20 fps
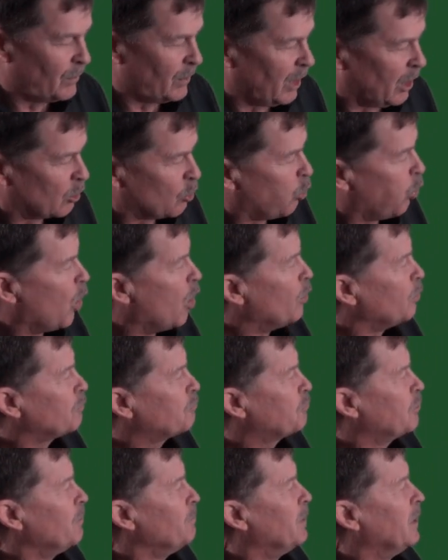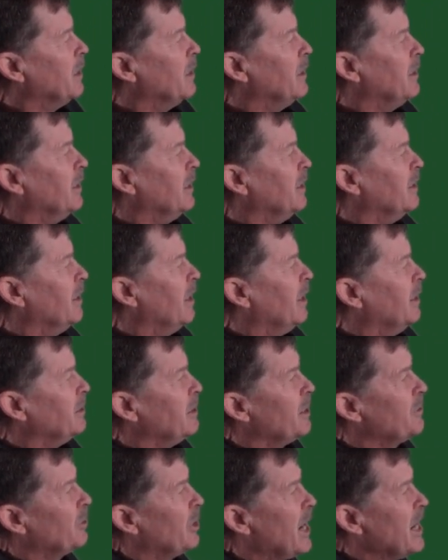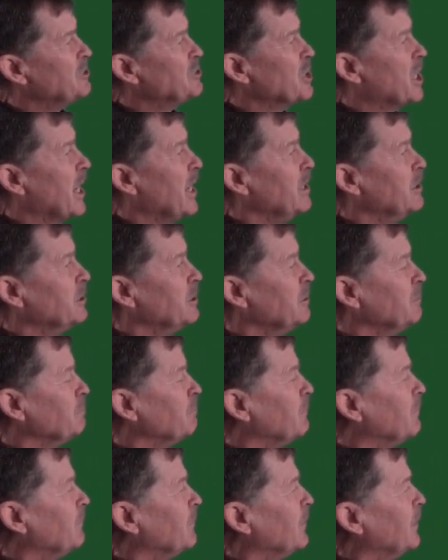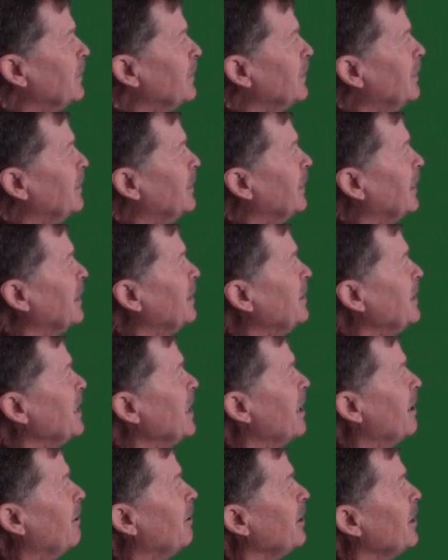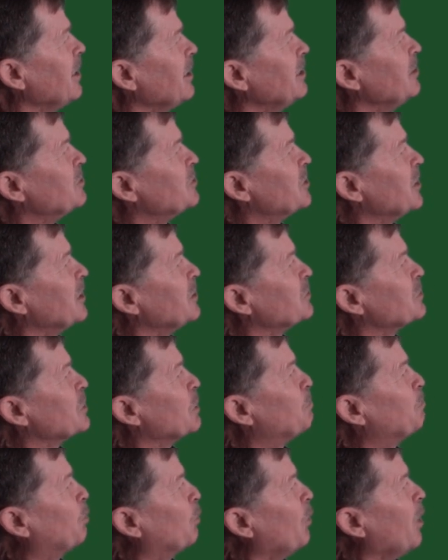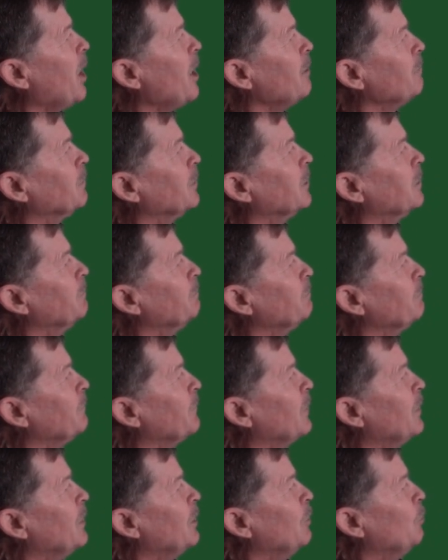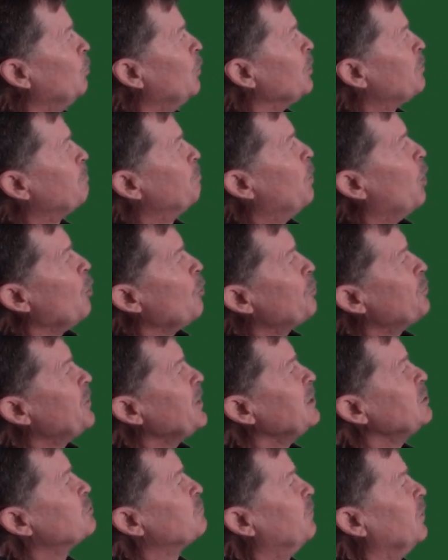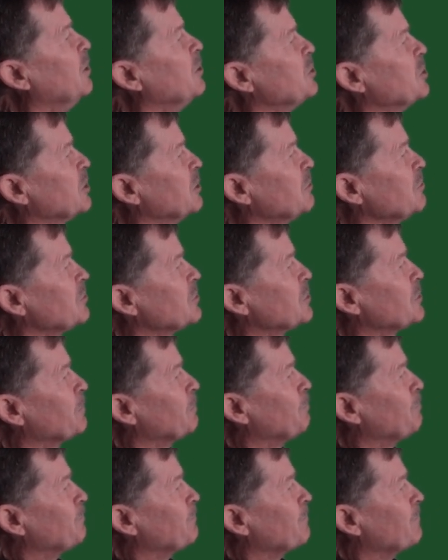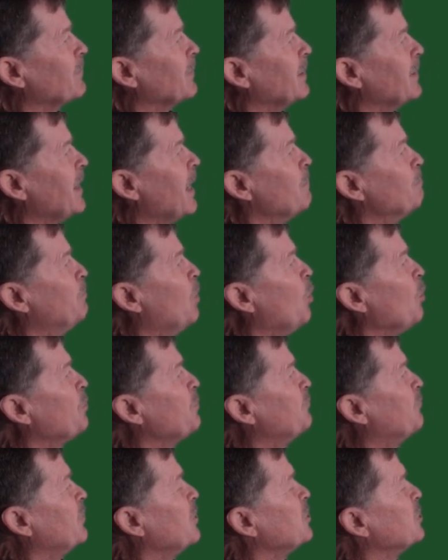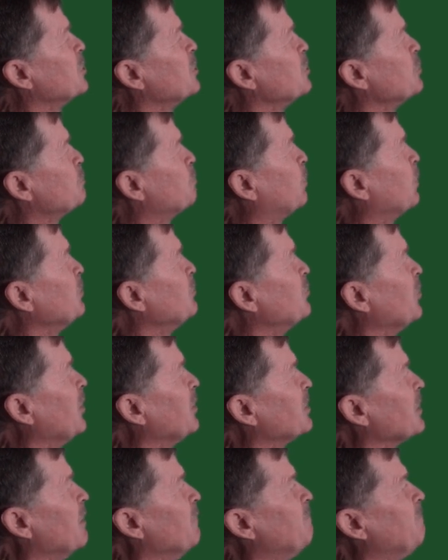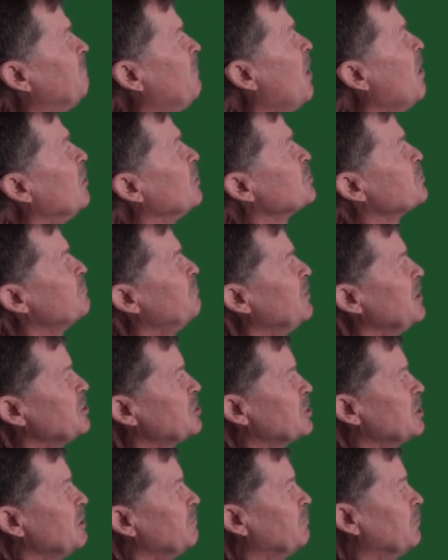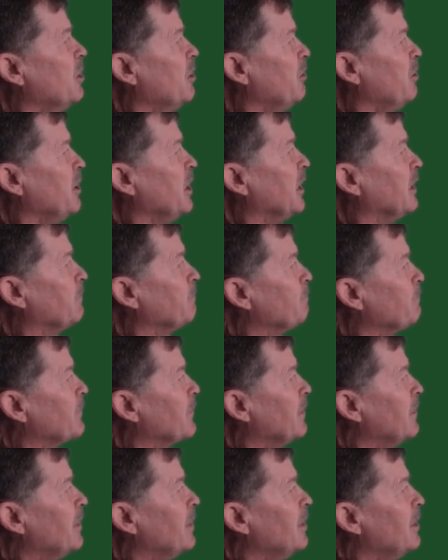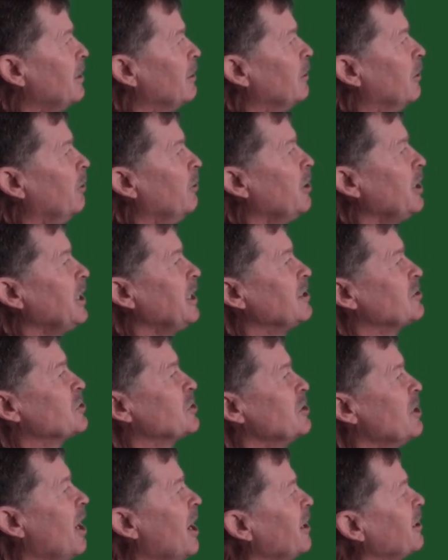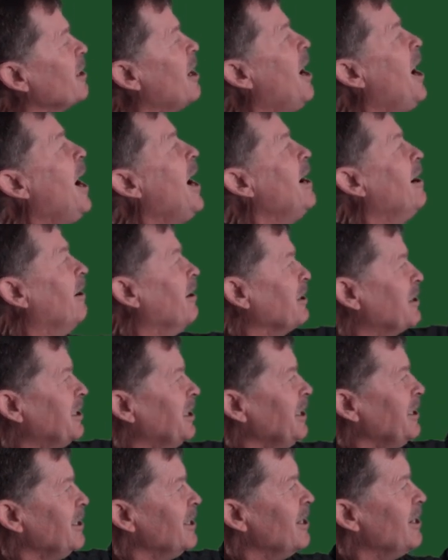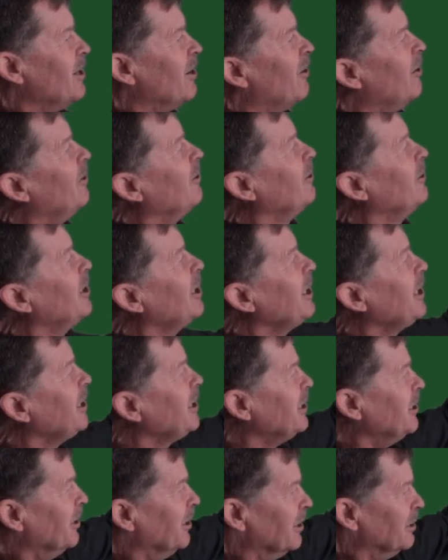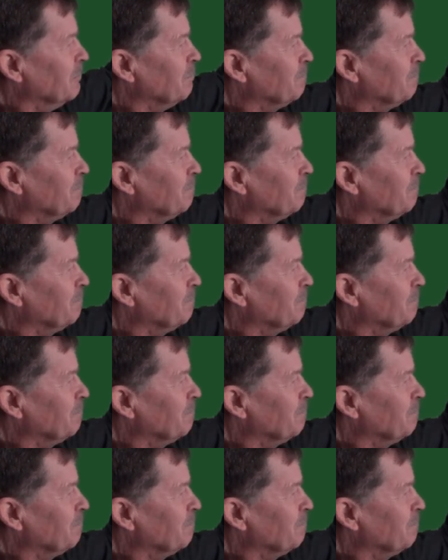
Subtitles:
quote from another educator in the area. He says, the problem with both these versions, that both versions present a false vision of learning. Learning is not hierarchy or linear.